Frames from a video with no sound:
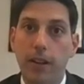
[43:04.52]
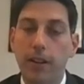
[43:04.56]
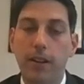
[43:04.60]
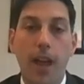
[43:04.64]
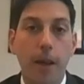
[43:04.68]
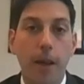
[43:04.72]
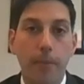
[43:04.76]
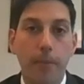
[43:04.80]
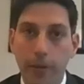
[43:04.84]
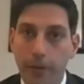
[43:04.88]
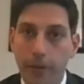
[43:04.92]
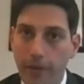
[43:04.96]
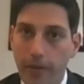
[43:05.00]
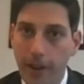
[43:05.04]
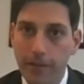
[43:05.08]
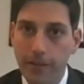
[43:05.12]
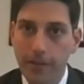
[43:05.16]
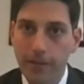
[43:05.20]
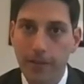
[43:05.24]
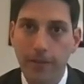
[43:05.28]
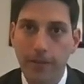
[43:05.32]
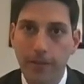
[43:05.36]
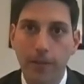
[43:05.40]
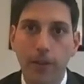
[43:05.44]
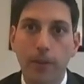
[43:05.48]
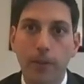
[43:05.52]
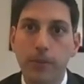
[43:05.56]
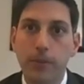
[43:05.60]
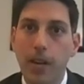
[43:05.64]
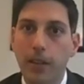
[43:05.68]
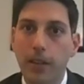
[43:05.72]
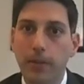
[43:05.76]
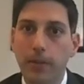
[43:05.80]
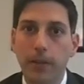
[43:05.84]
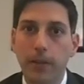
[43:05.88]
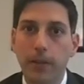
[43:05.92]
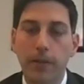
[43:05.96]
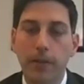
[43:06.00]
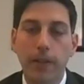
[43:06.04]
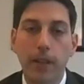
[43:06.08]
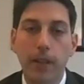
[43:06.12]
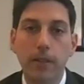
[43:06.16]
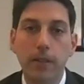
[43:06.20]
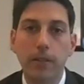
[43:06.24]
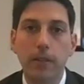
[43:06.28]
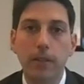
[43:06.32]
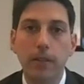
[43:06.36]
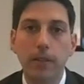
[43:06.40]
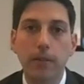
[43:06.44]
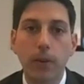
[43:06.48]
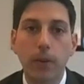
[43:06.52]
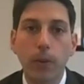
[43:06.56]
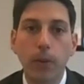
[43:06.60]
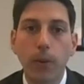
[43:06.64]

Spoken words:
and not pervasive or objectively offensive,